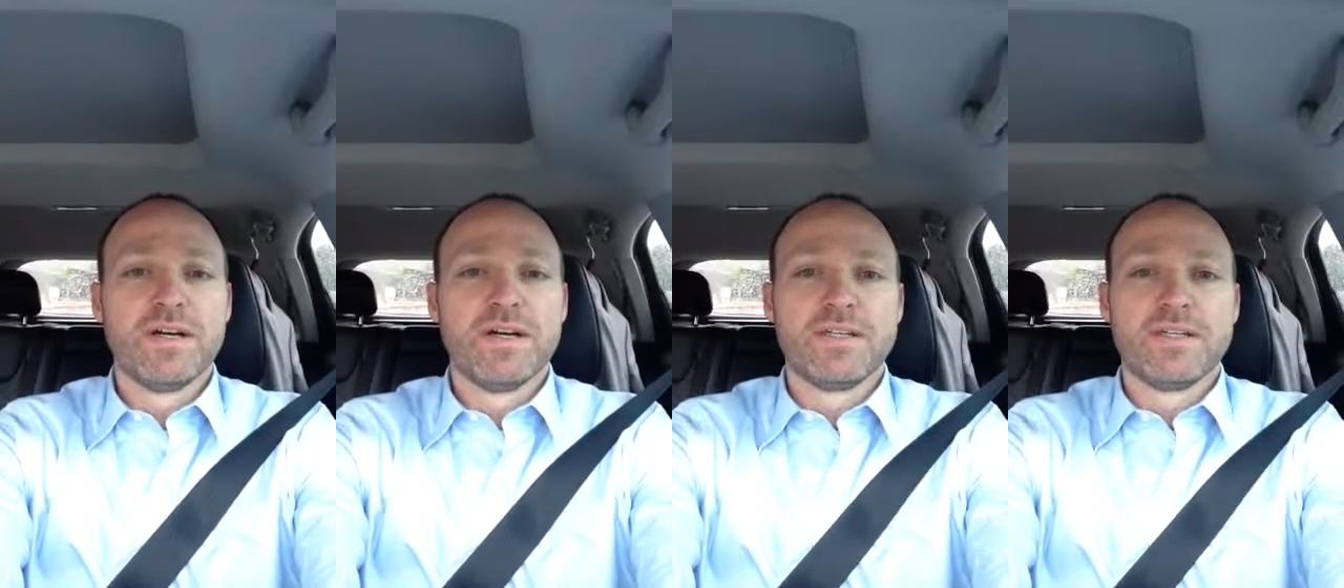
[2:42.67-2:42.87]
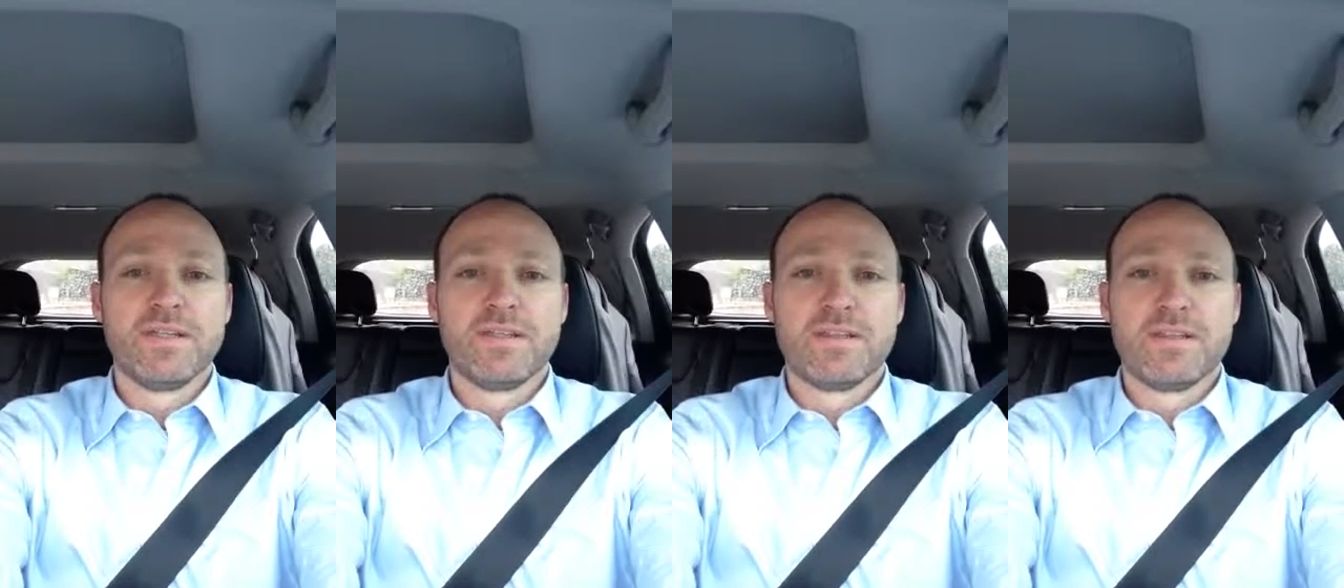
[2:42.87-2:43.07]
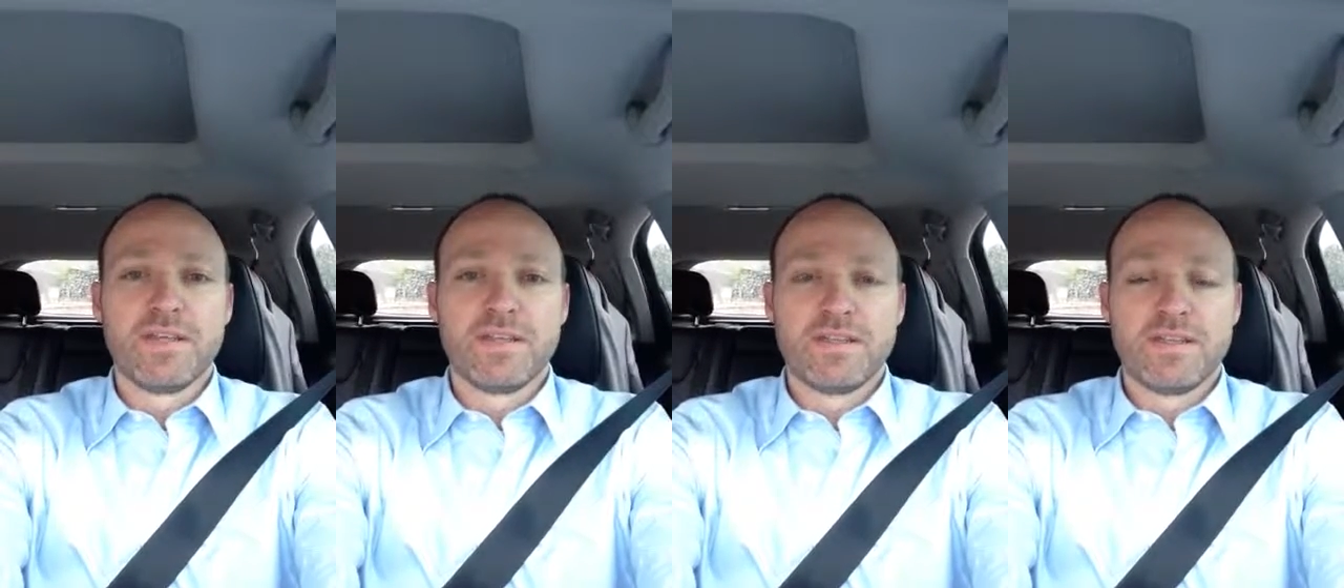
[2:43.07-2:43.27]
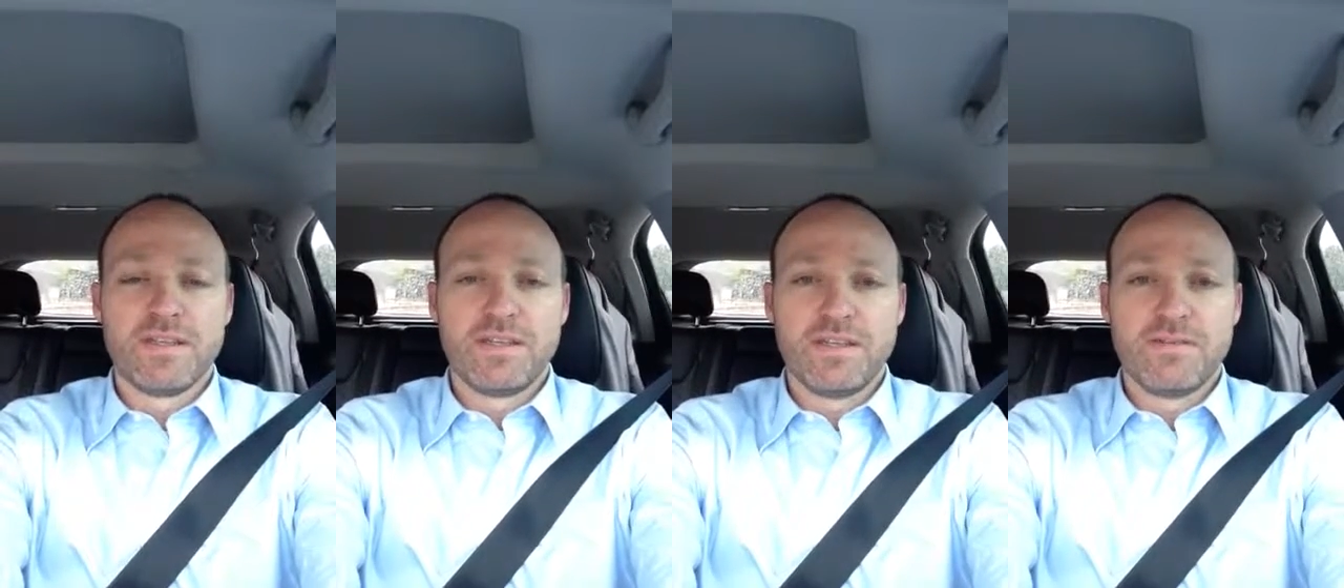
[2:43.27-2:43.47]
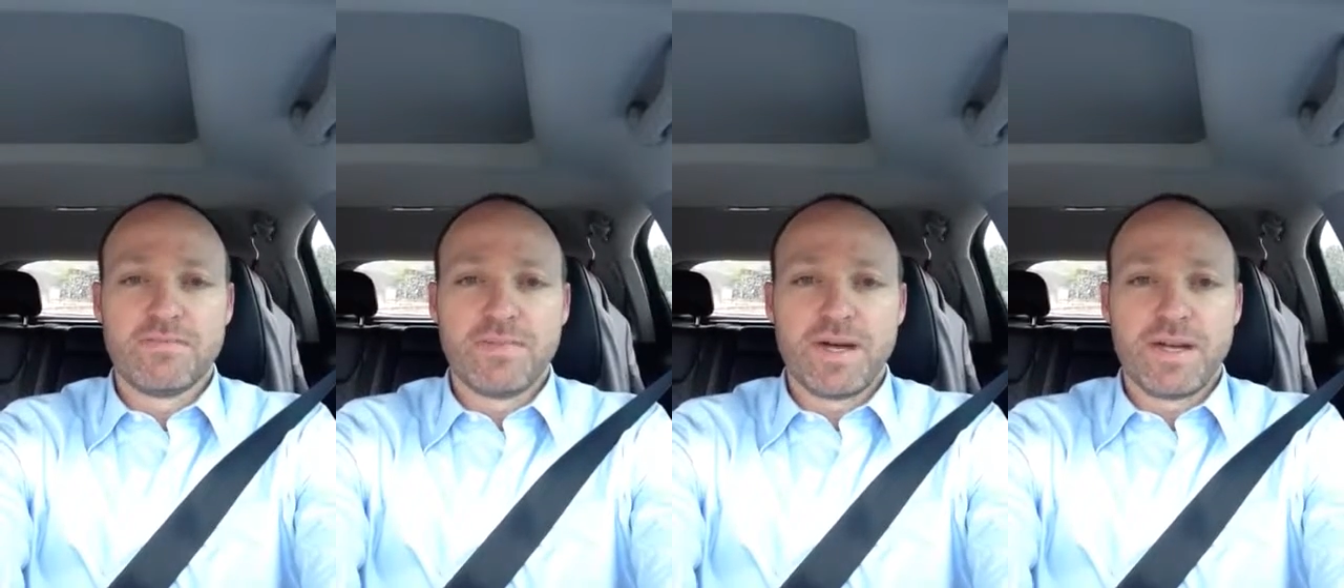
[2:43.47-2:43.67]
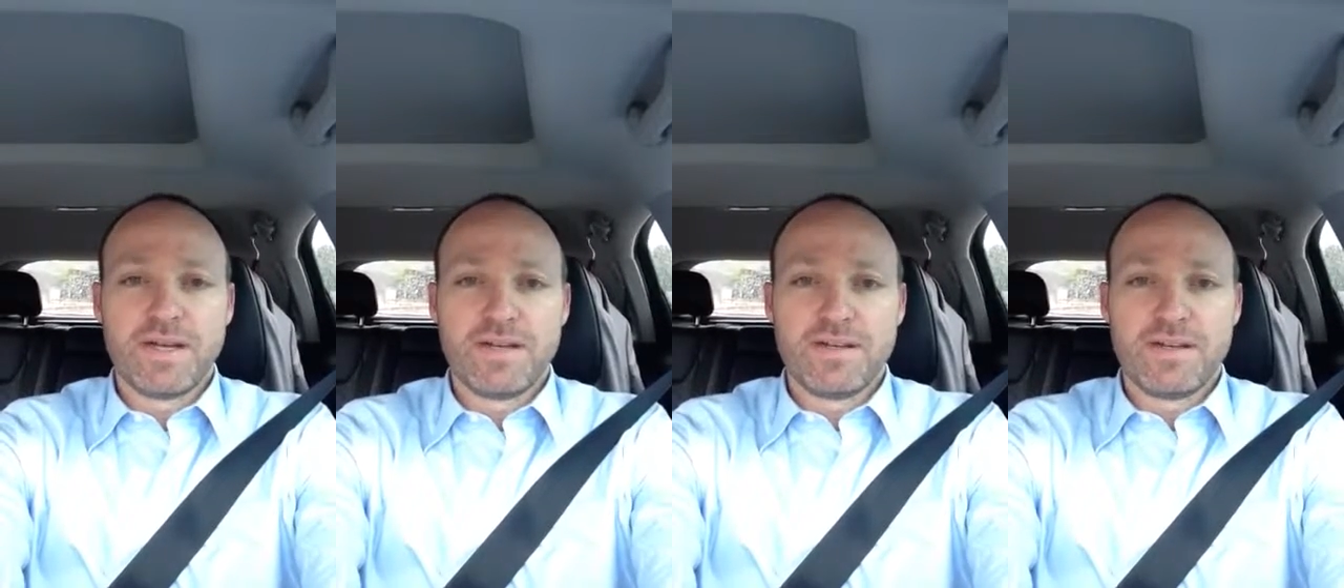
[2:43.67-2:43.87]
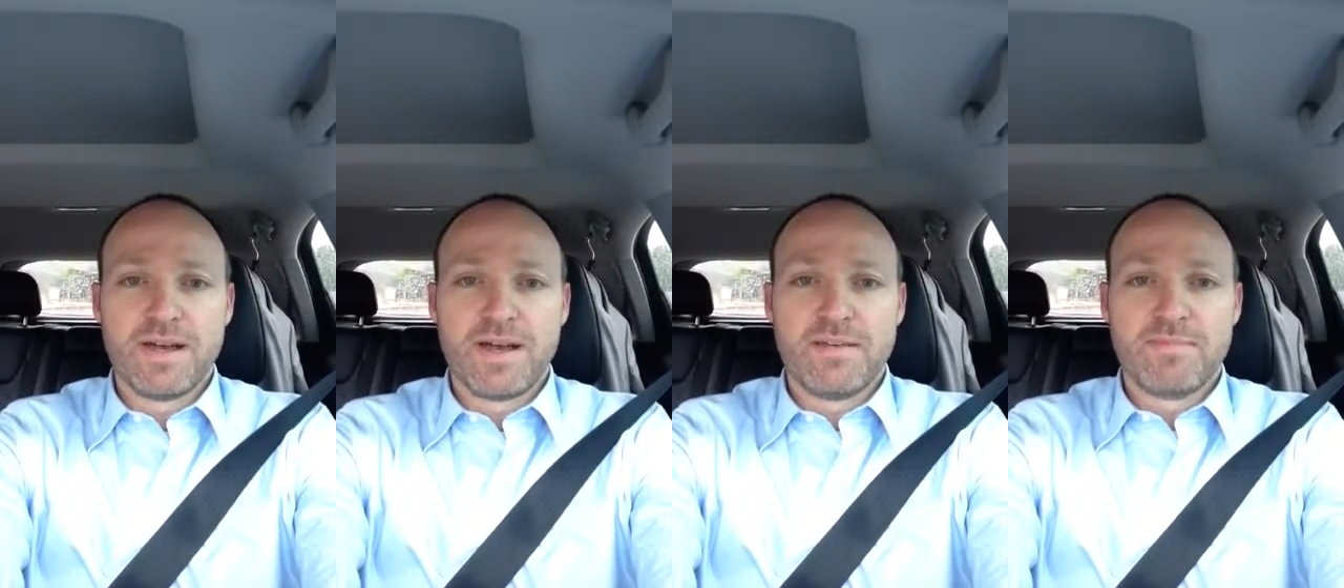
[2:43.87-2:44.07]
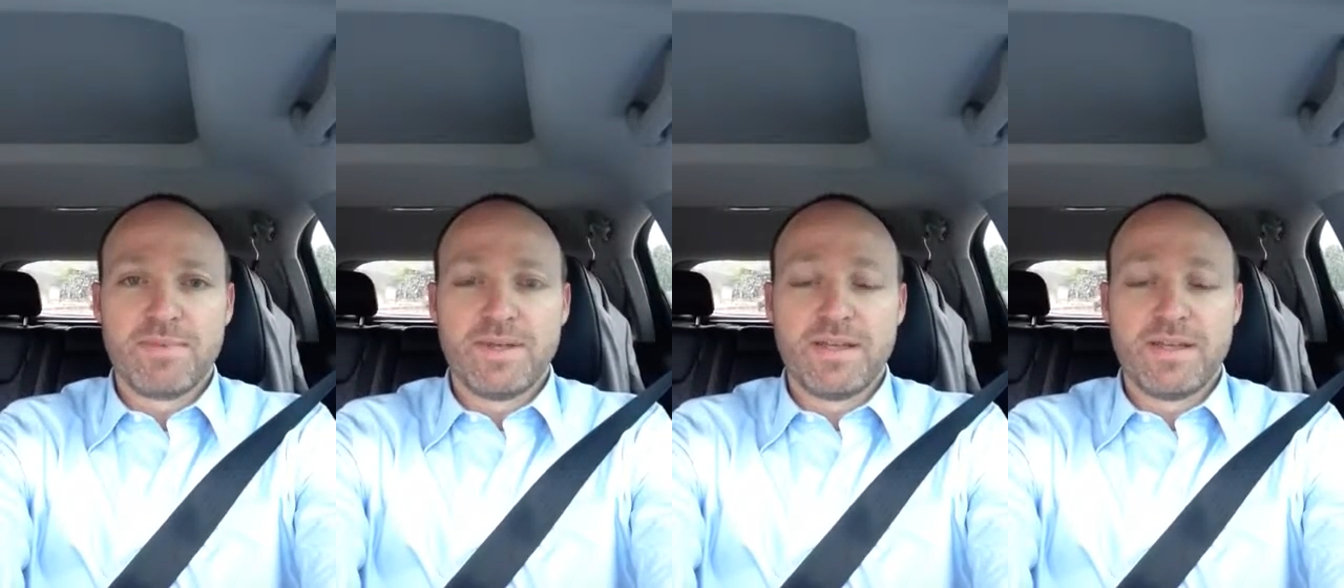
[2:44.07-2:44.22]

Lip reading: you think that you might not